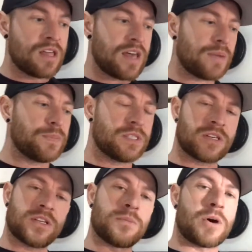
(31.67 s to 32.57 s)
that
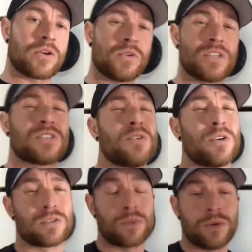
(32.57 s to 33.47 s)
particular model is
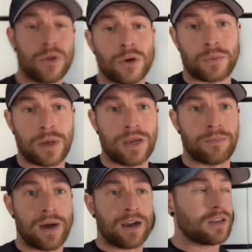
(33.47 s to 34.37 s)
sourced from a European
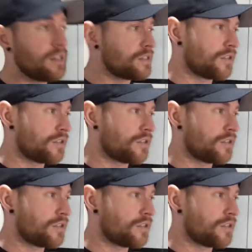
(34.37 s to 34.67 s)
market.